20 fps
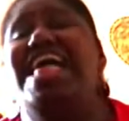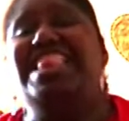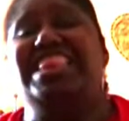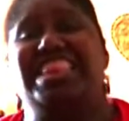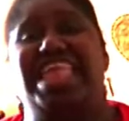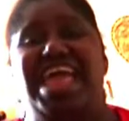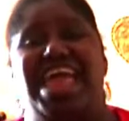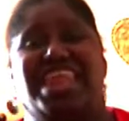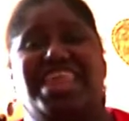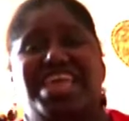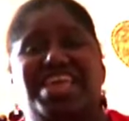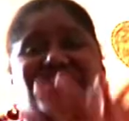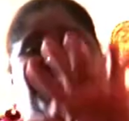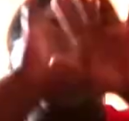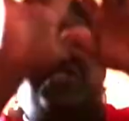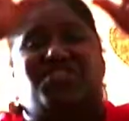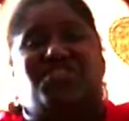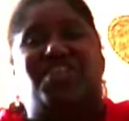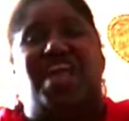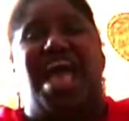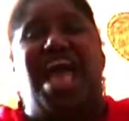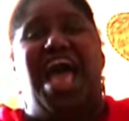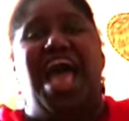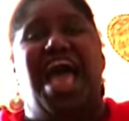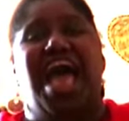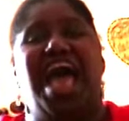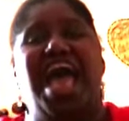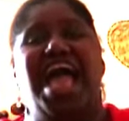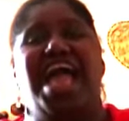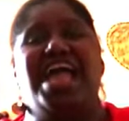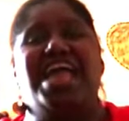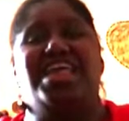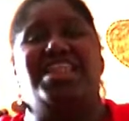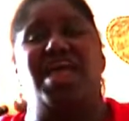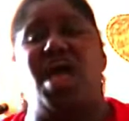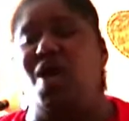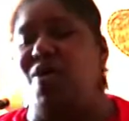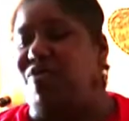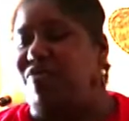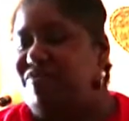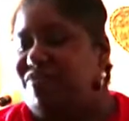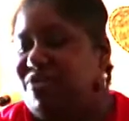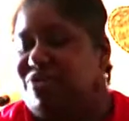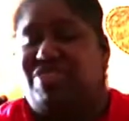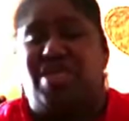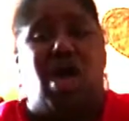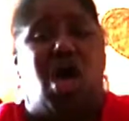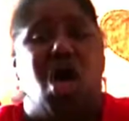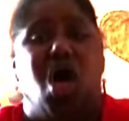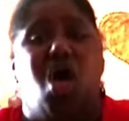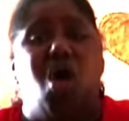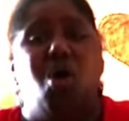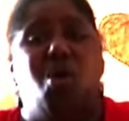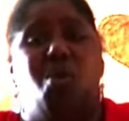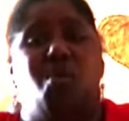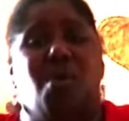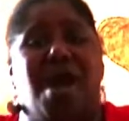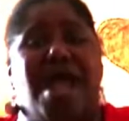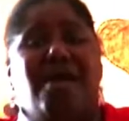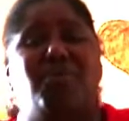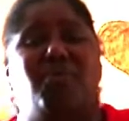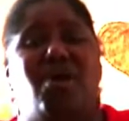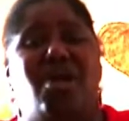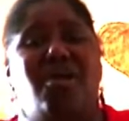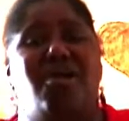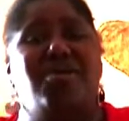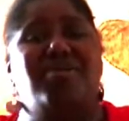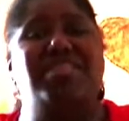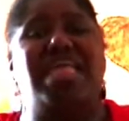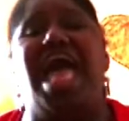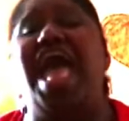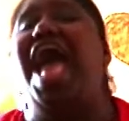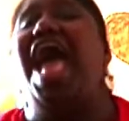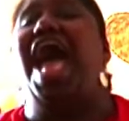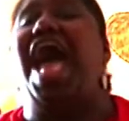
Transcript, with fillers: let it shine over the whole wide world.